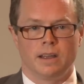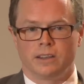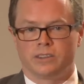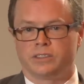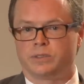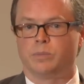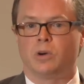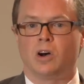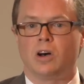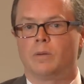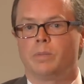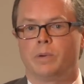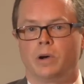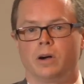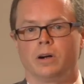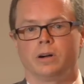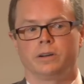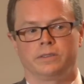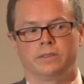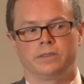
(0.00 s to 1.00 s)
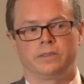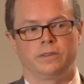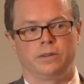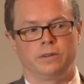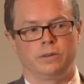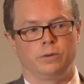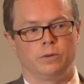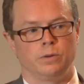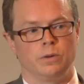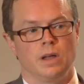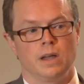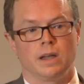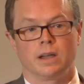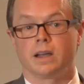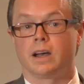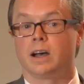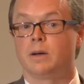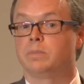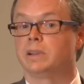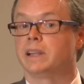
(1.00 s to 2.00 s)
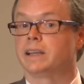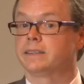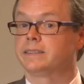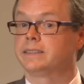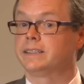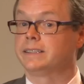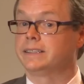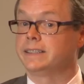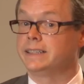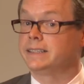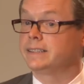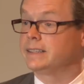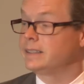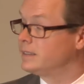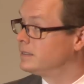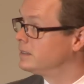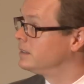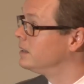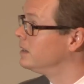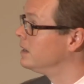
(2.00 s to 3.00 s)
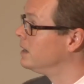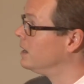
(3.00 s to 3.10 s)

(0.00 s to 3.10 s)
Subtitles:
small parts to complex diseases.